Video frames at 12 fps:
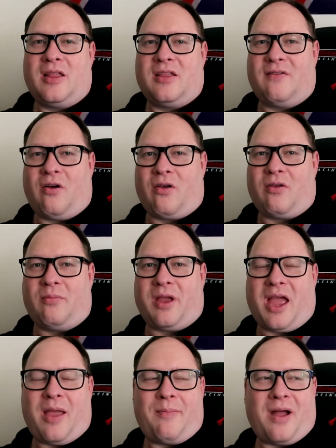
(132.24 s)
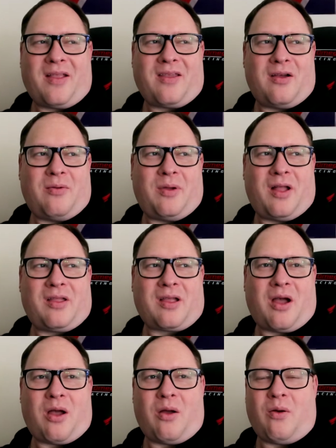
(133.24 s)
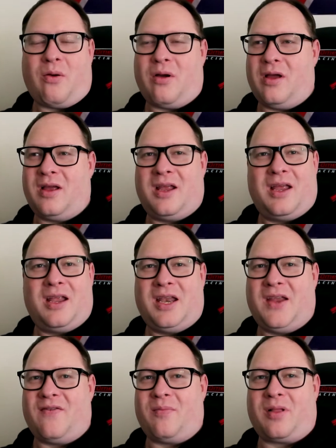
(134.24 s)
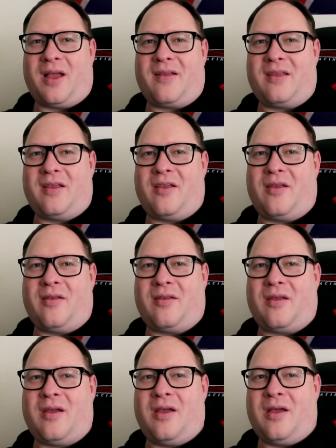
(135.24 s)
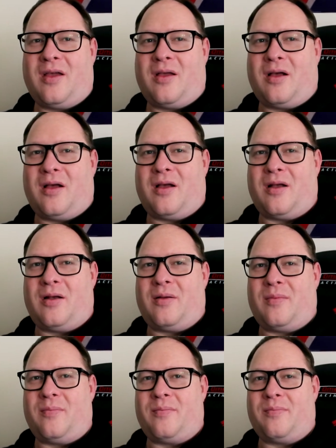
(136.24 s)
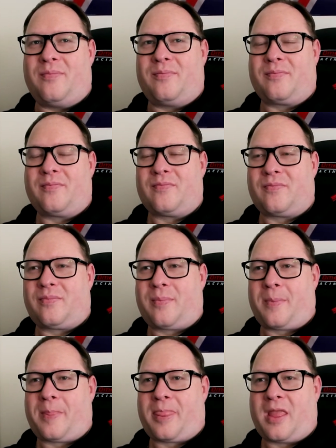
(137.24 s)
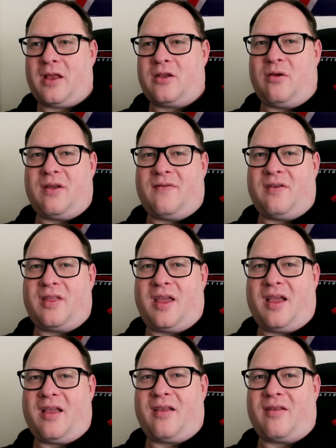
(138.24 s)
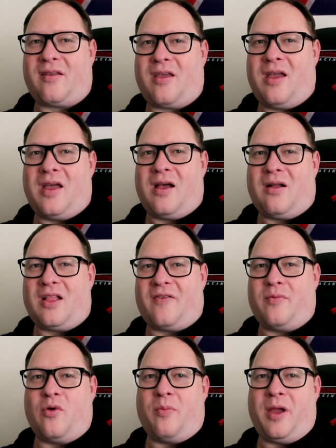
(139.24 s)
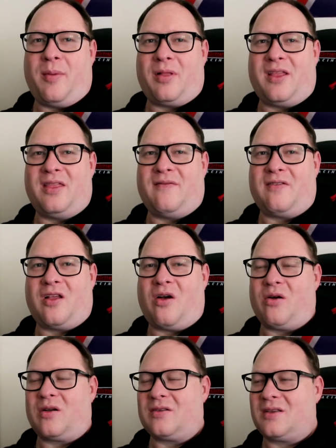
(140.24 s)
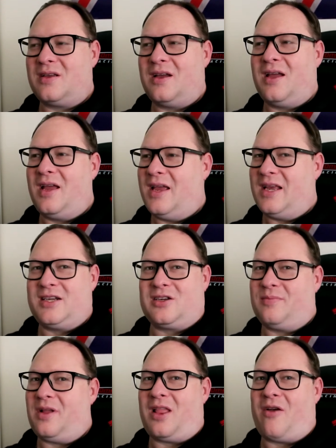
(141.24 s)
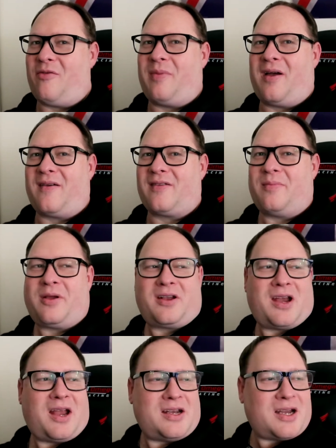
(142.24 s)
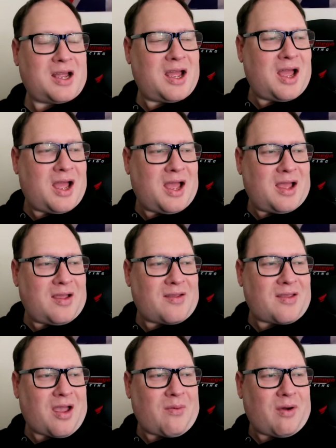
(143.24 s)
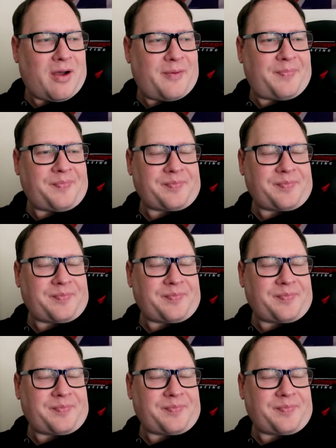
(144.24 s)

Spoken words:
the vlogs will be getting better. We'll be able to go different places, do different things. I'll have more people in the vlogs. It's going to be loads better after the big change. So